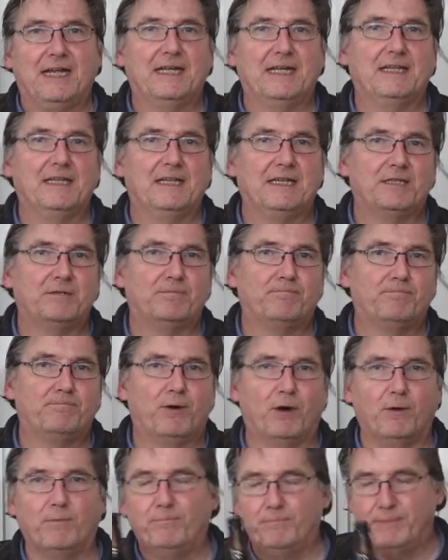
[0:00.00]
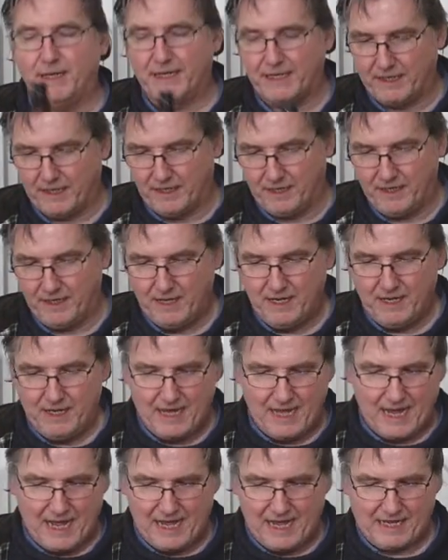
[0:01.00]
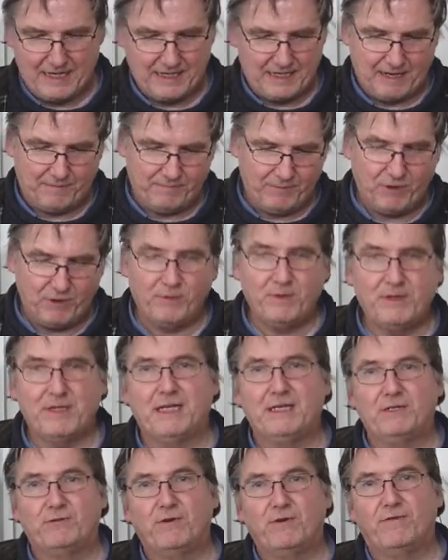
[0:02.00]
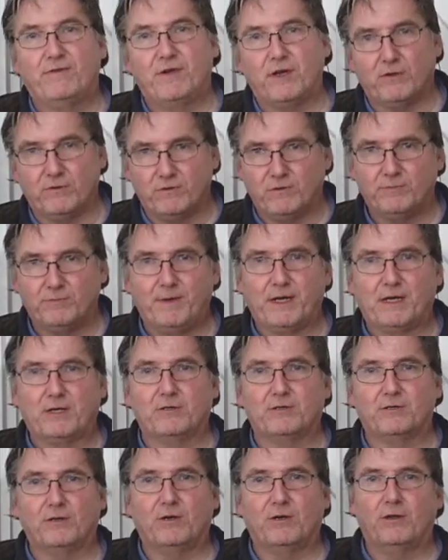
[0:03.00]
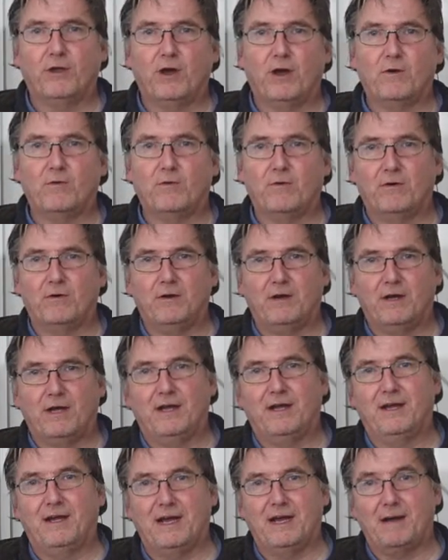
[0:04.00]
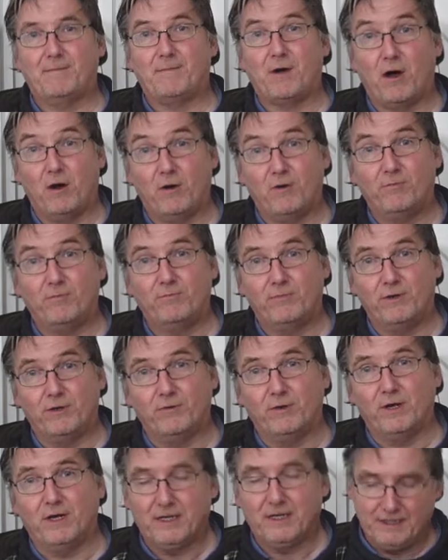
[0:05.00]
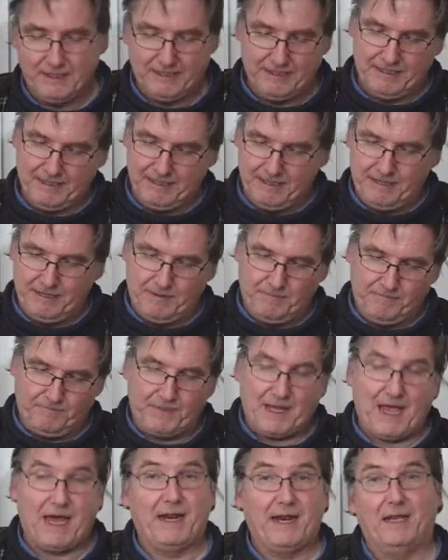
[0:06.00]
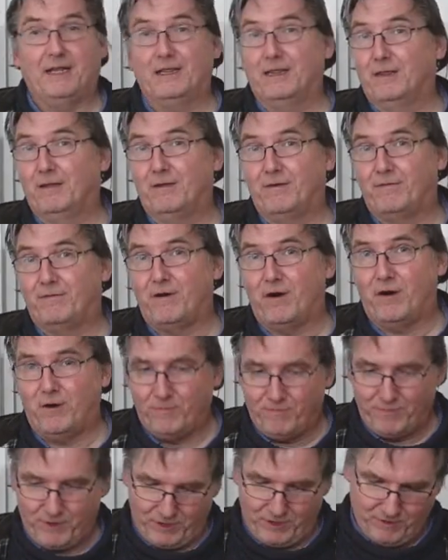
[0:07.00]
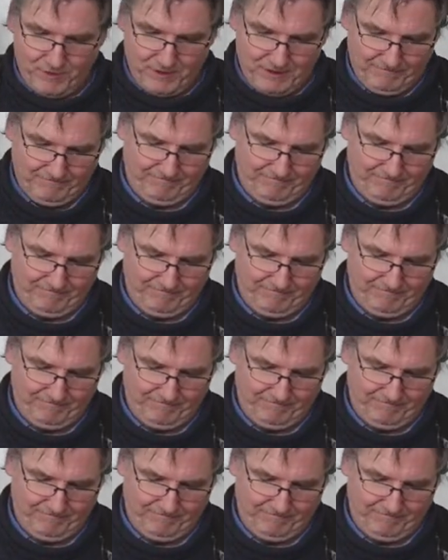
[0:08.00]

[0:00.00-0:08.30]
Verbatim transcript: English pub beer and I'm doing these reviews because although I'm a home brewer and I love homebrew